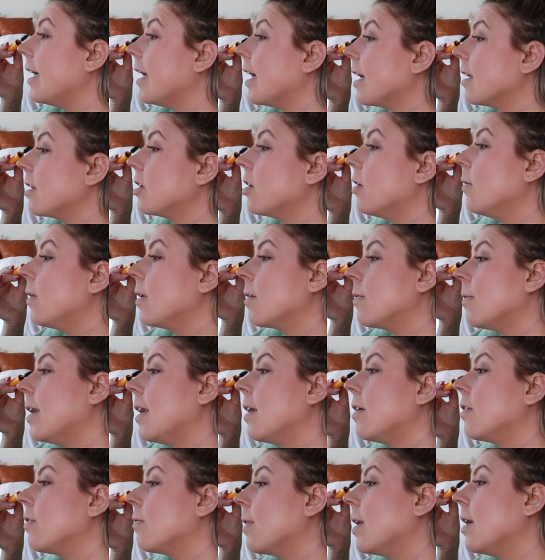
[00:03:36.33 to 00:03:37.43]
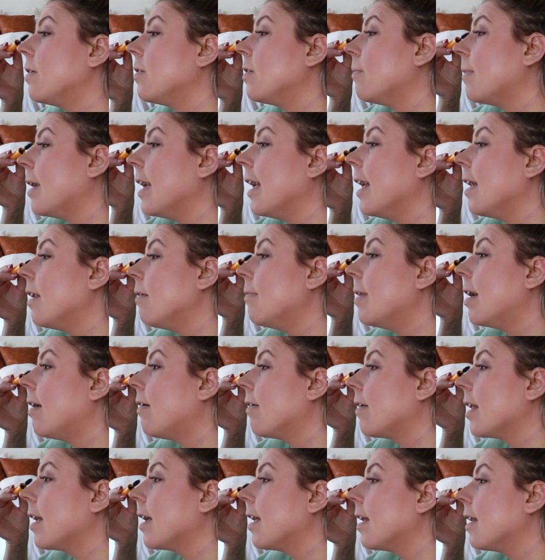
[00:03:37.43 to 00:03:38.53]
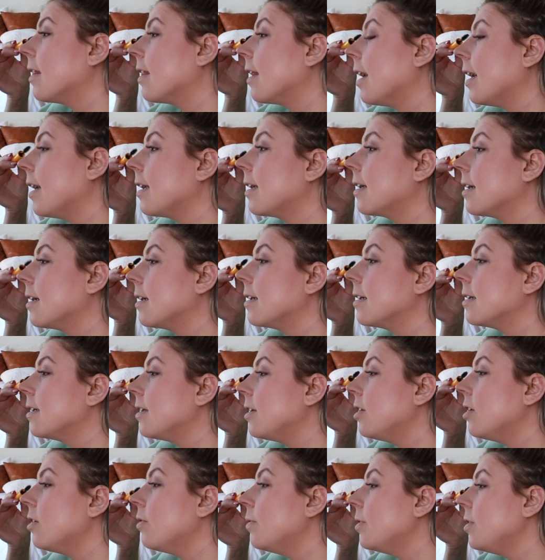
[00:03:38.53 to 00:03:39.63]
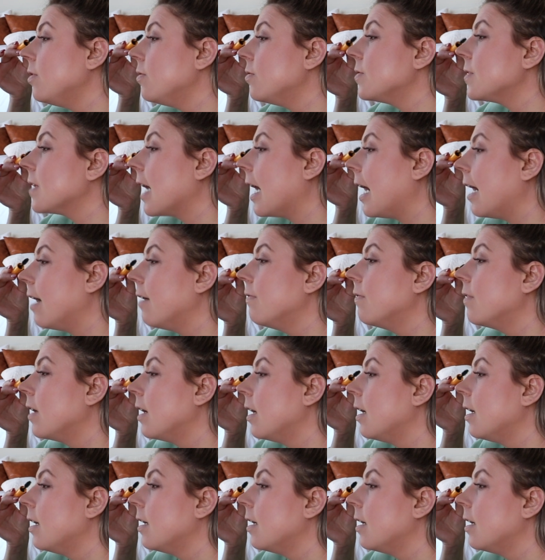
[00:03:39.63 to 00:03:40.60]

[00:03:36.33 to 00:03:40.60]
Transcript: and going around and around in my head about it and like you know when you just have